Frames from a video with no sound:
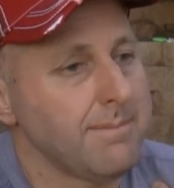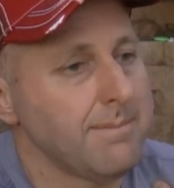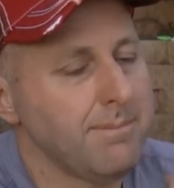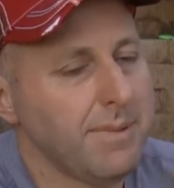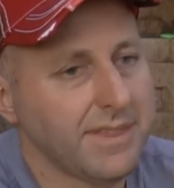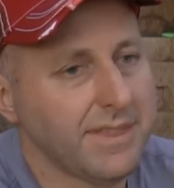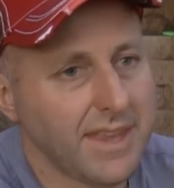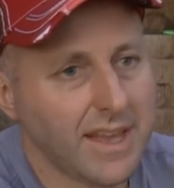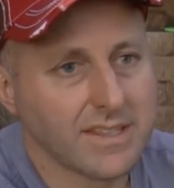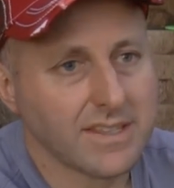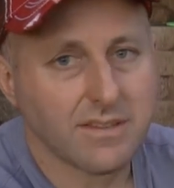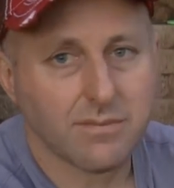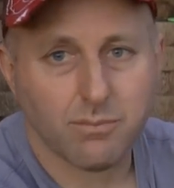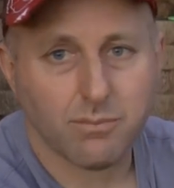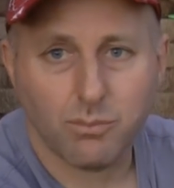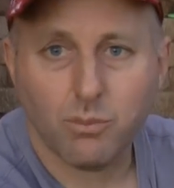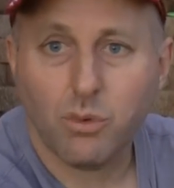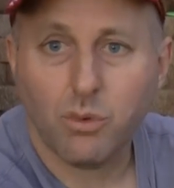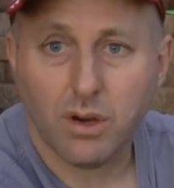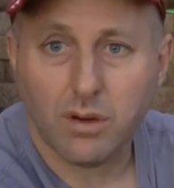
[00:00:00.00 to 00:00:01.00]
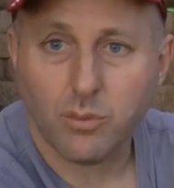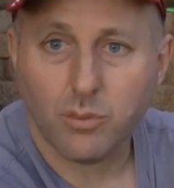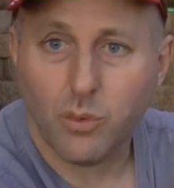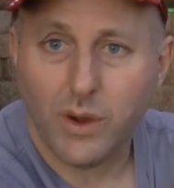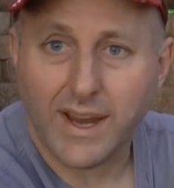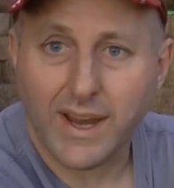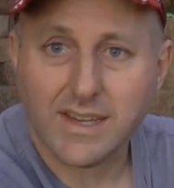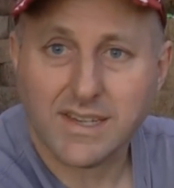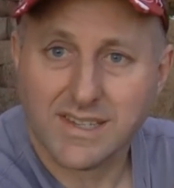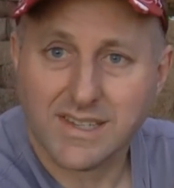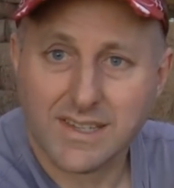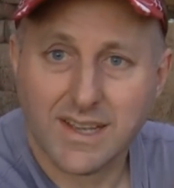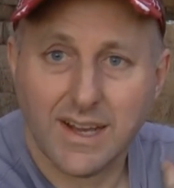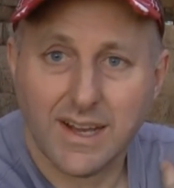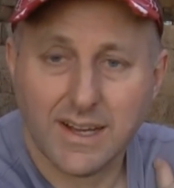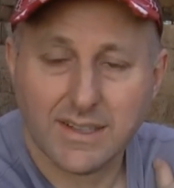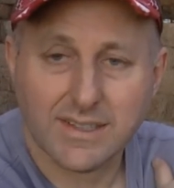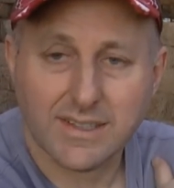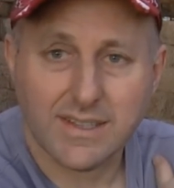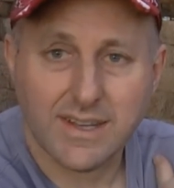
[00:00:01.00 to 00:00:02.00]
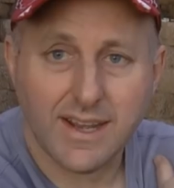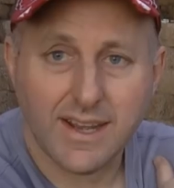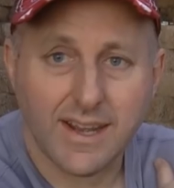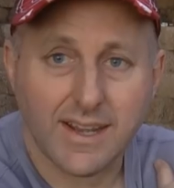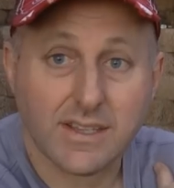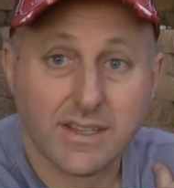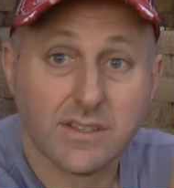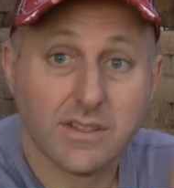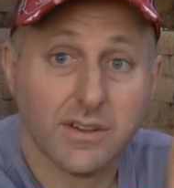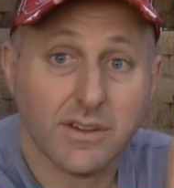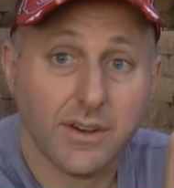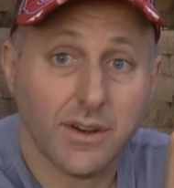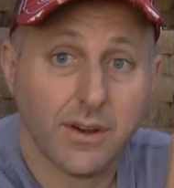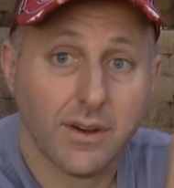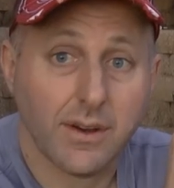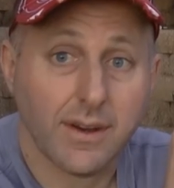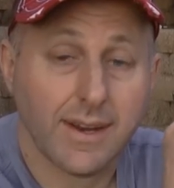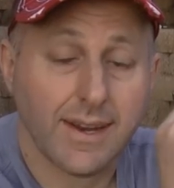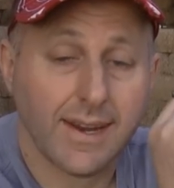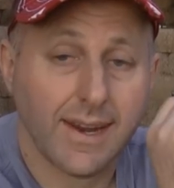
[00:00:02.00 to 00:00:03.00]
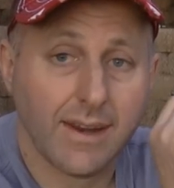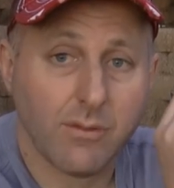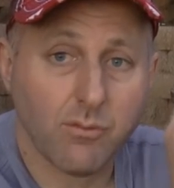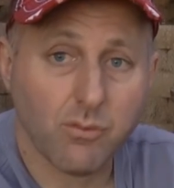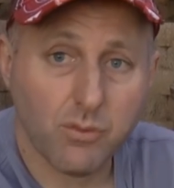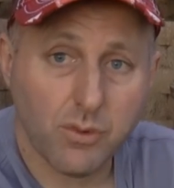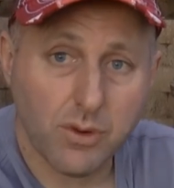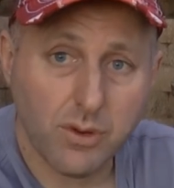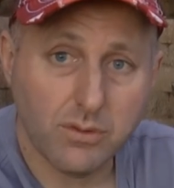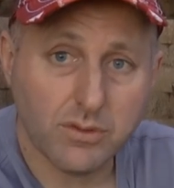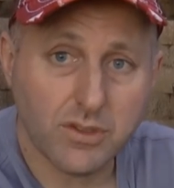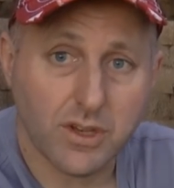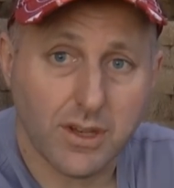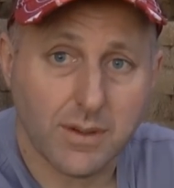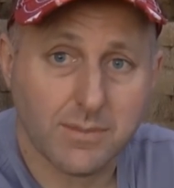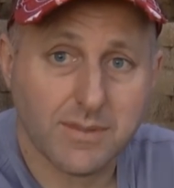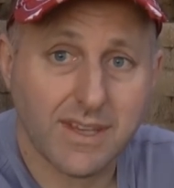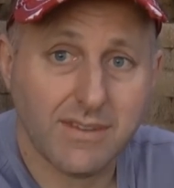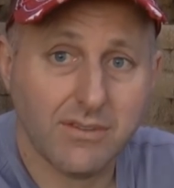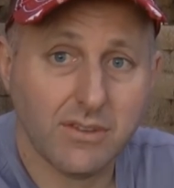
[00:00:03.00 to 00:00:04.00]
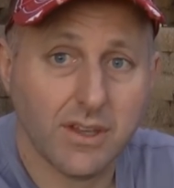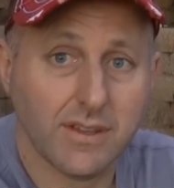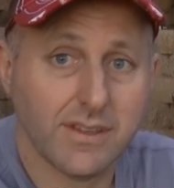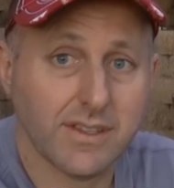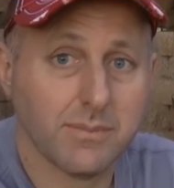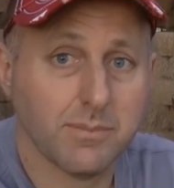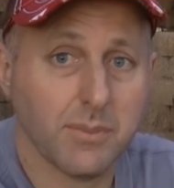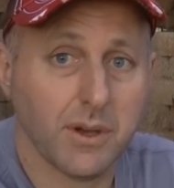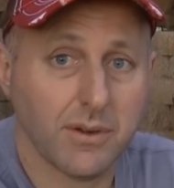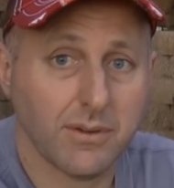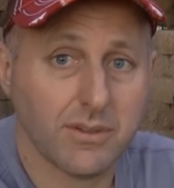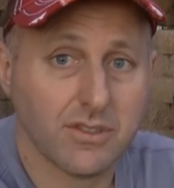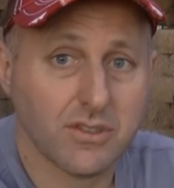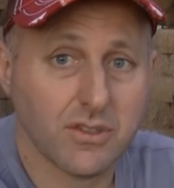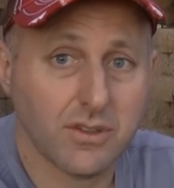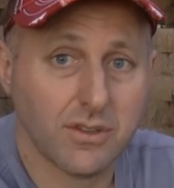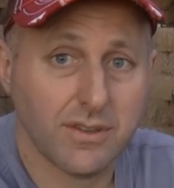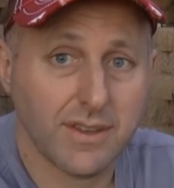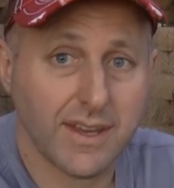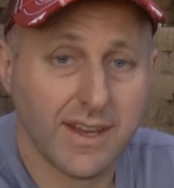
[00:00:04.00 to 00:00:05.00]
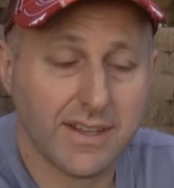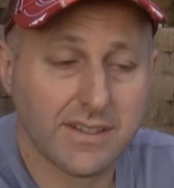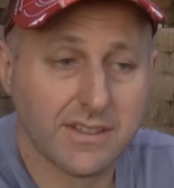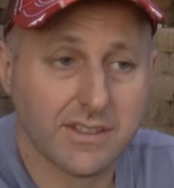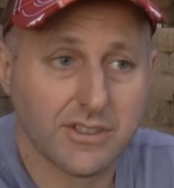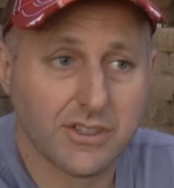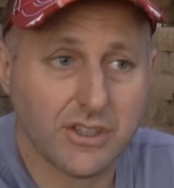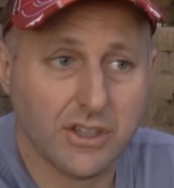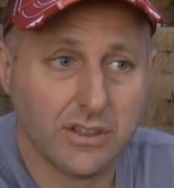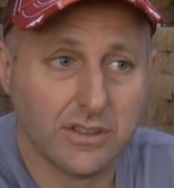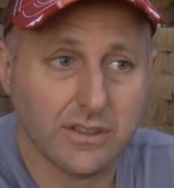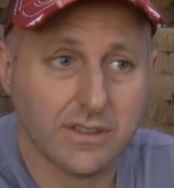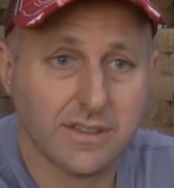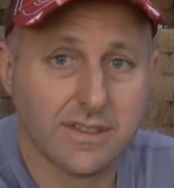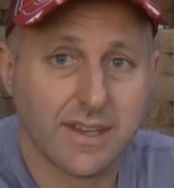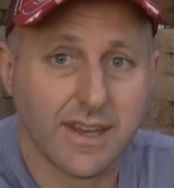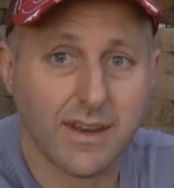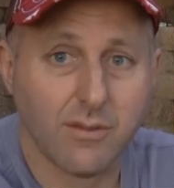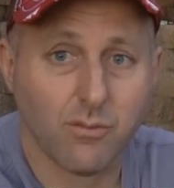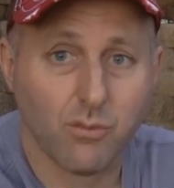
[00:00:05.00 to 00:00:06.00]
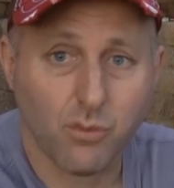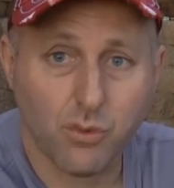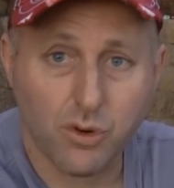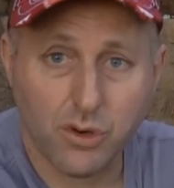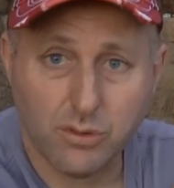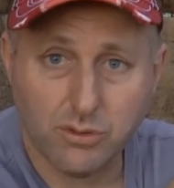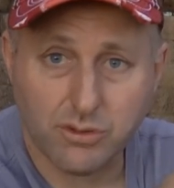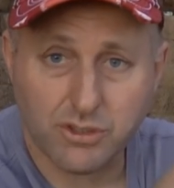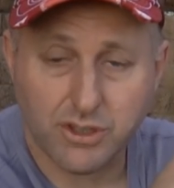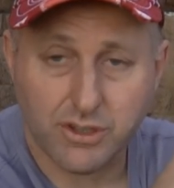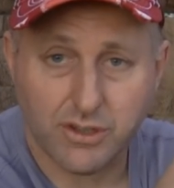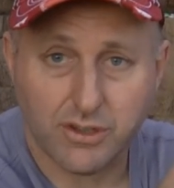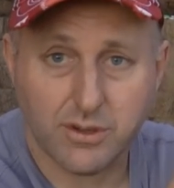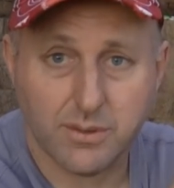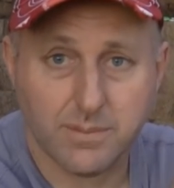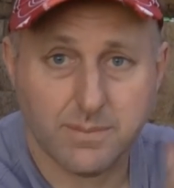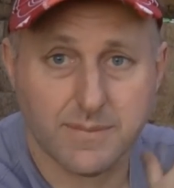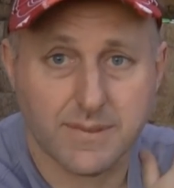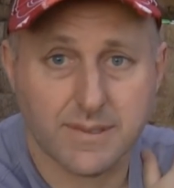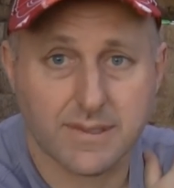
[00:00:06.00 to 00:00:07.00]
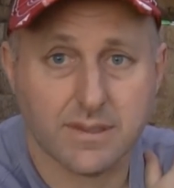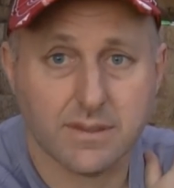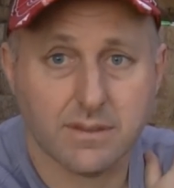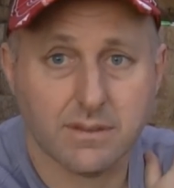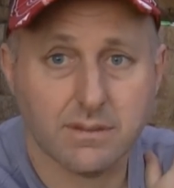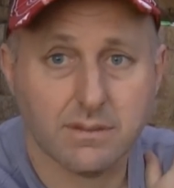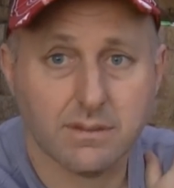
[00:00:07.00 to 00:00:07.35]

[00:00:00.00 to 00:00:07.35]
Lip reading: But that's what wages are today. So in real terms, even though this bow is $2,000, in real terms,